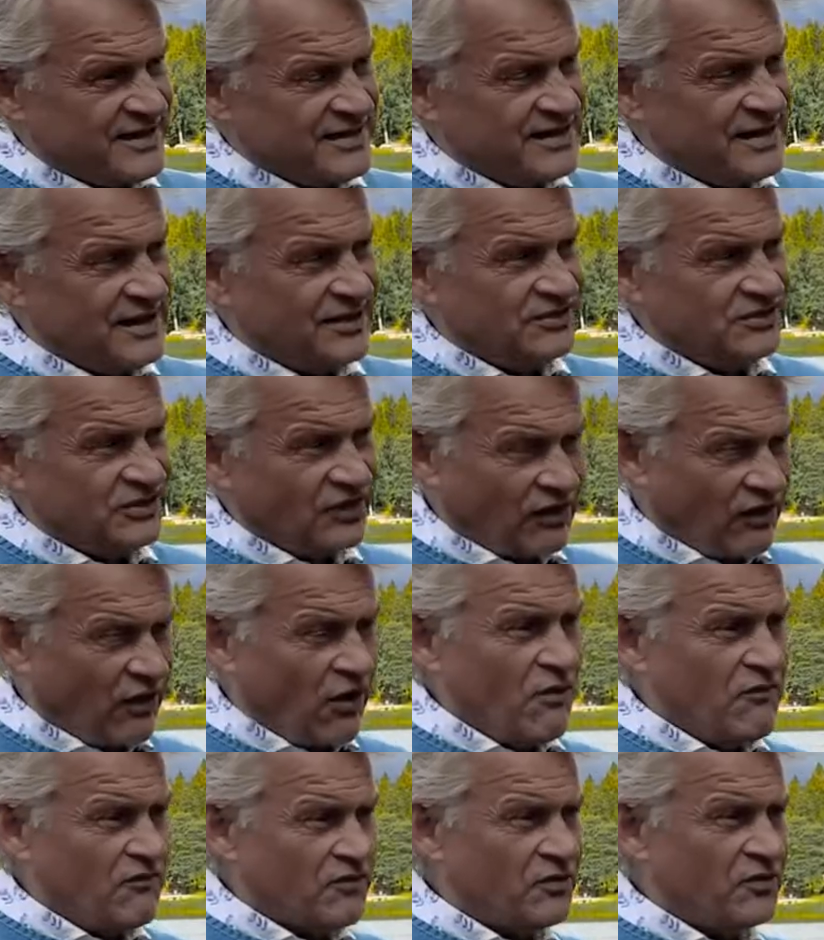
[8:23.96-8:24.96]
there is a
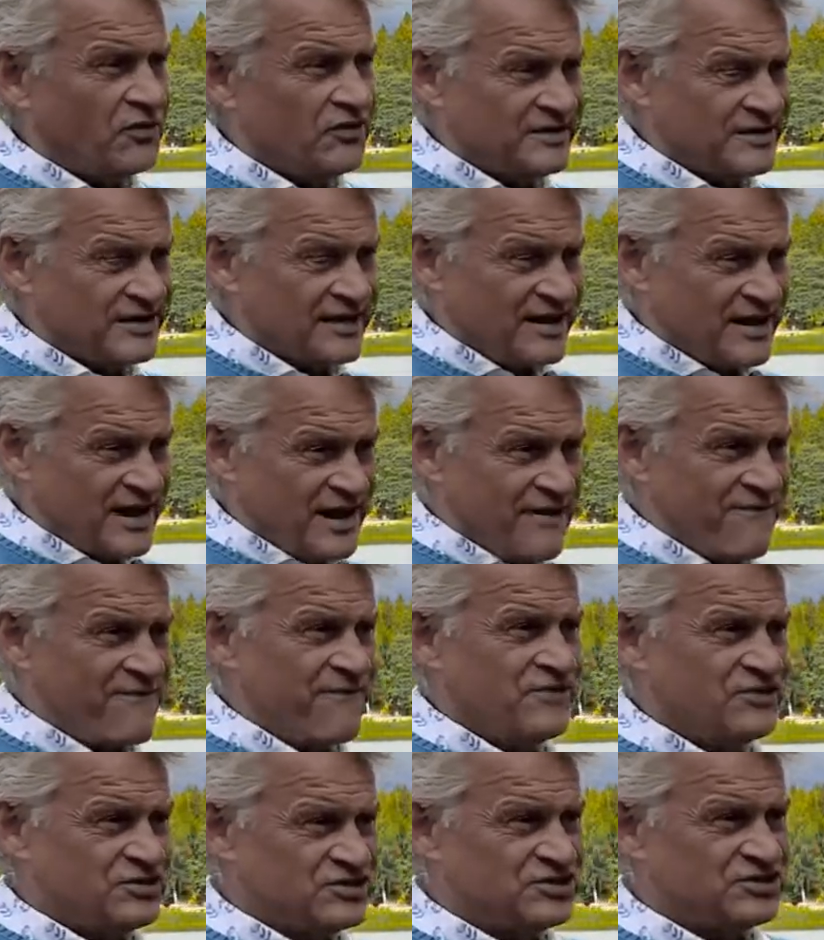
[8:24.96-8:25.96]
comfort,
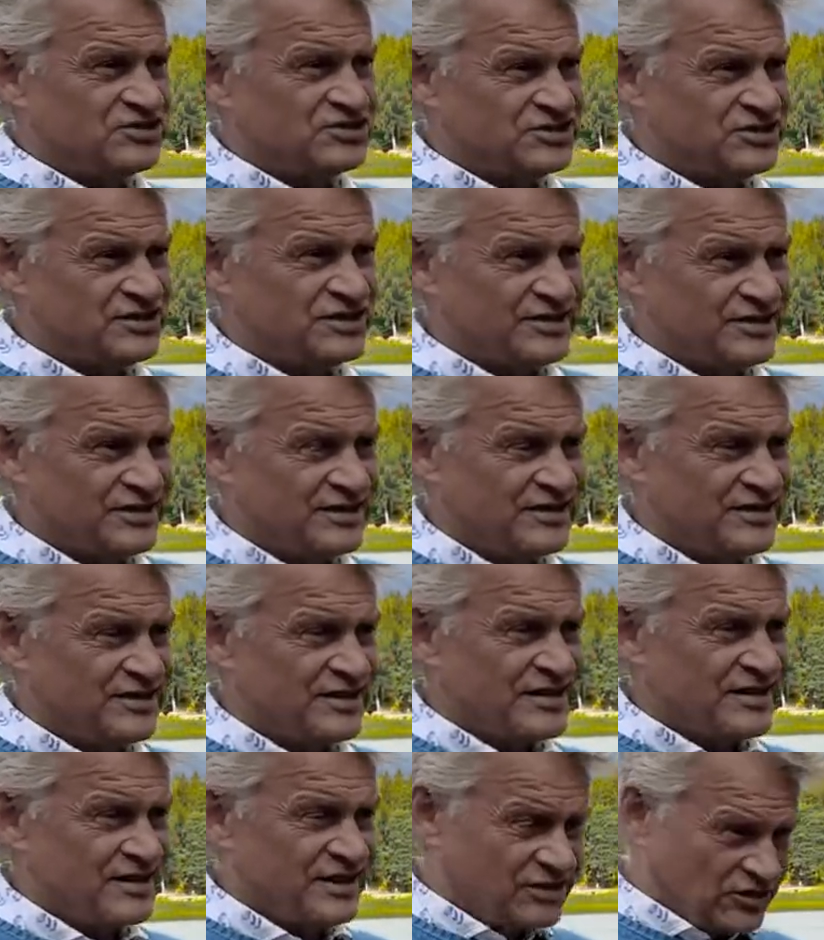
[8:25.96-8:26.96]
efficiency
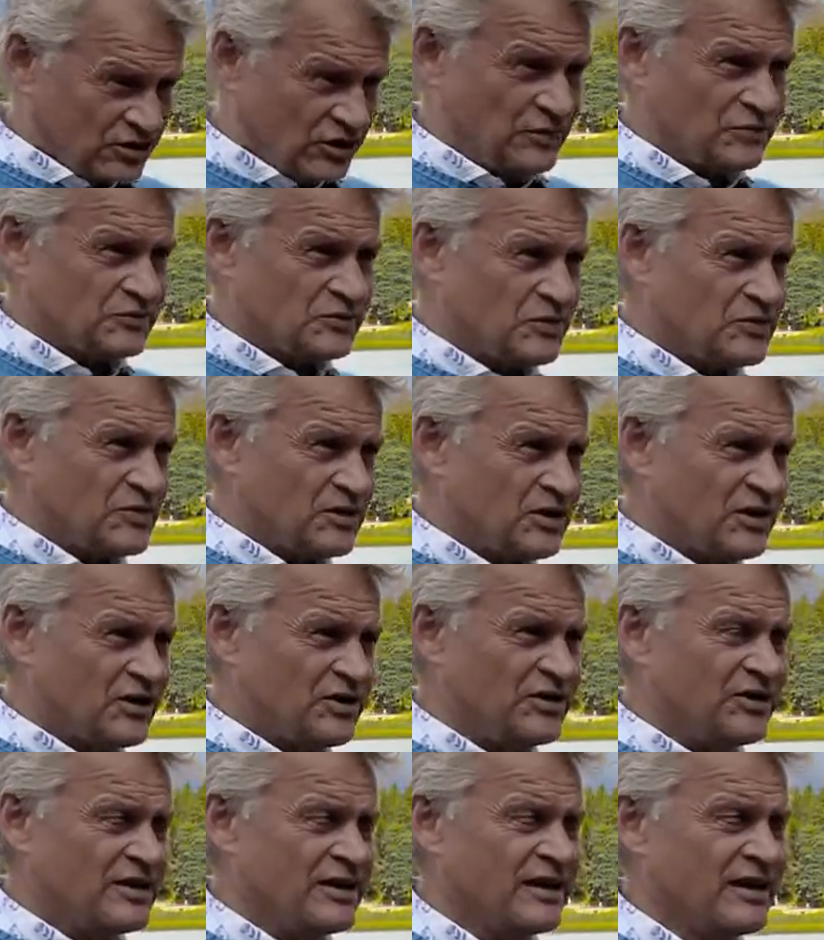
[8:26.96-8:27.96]
in terms of the
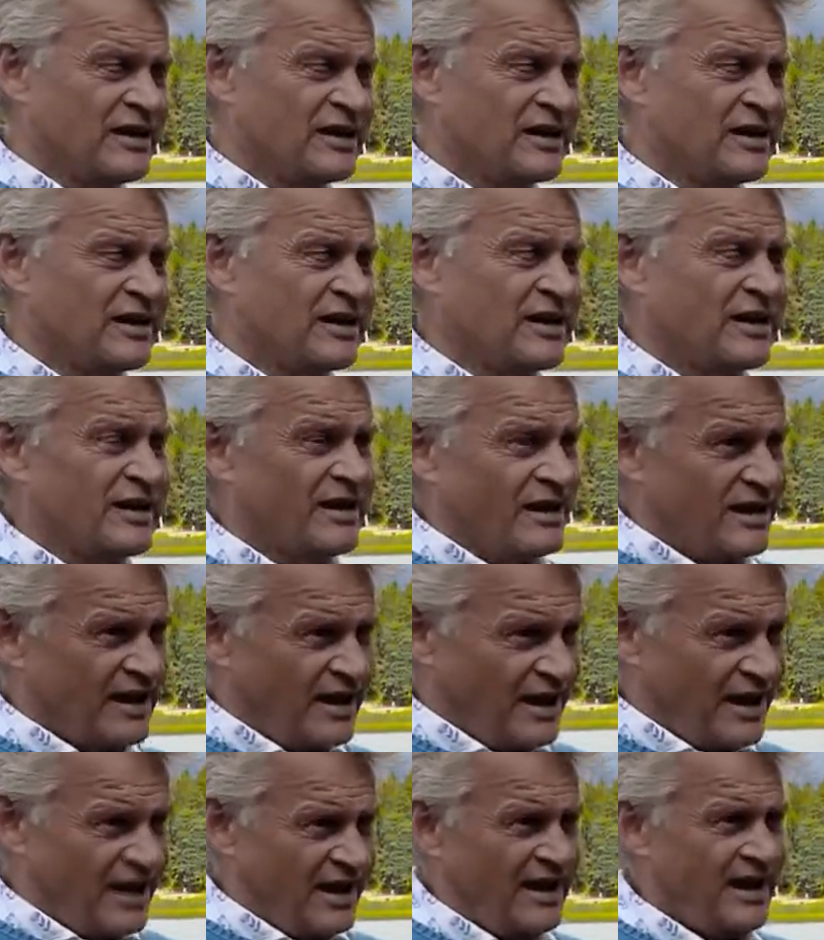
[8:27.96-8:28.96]
learning,
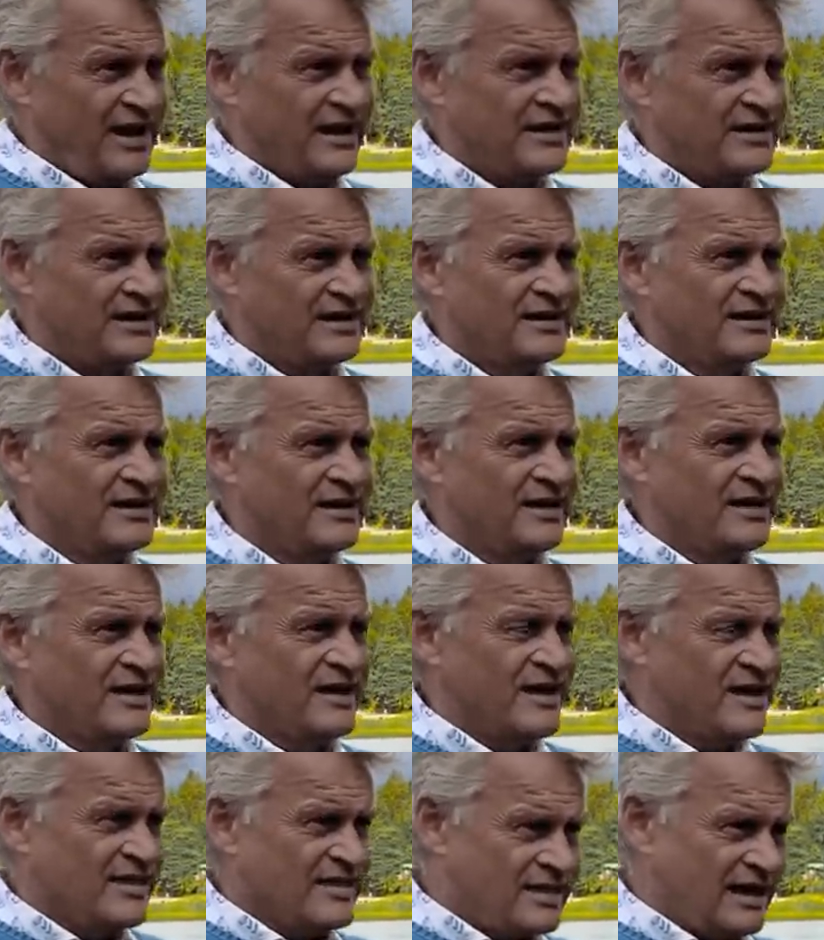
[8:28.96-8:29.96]
and
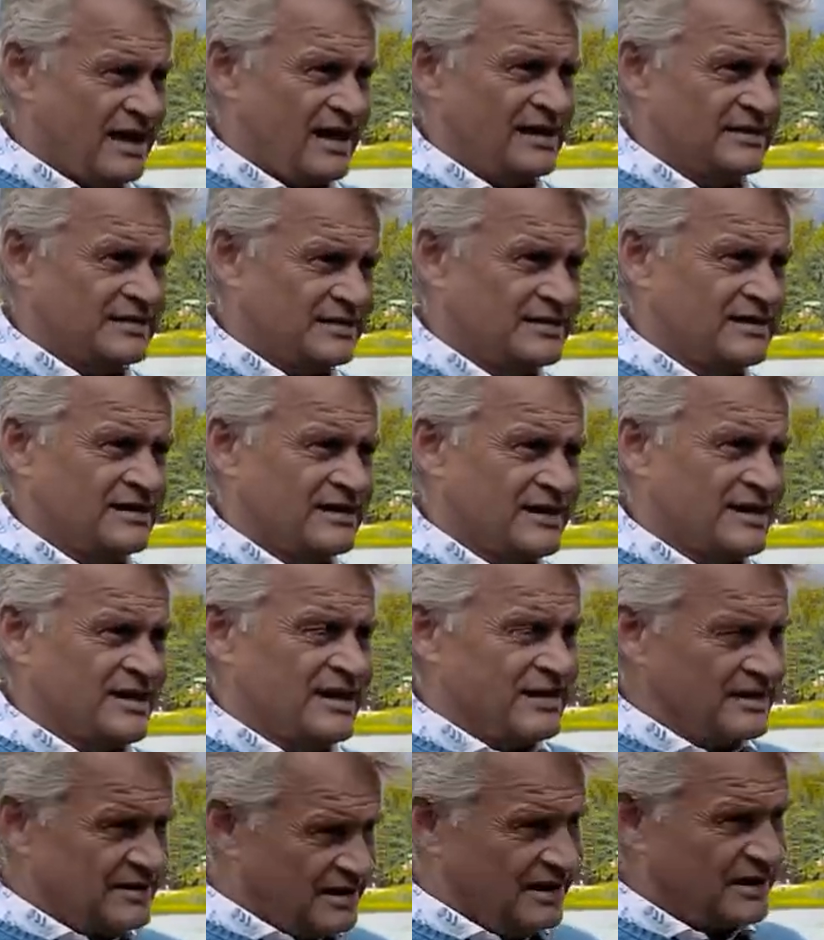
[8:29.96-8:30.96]
that
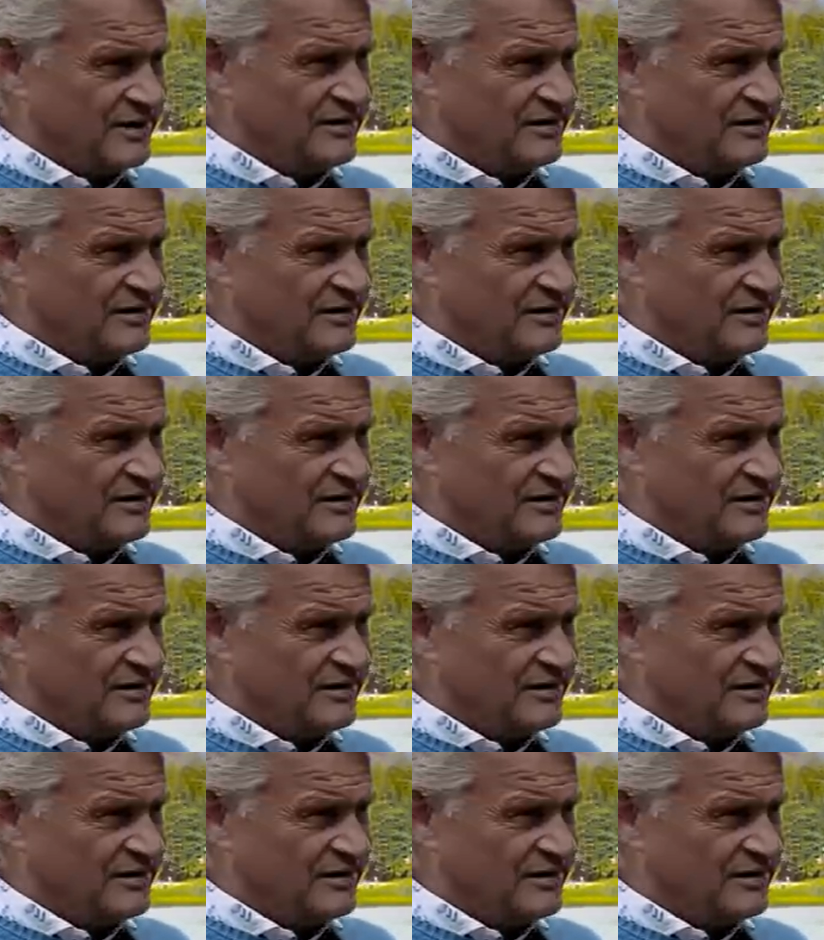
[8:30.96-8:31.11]
there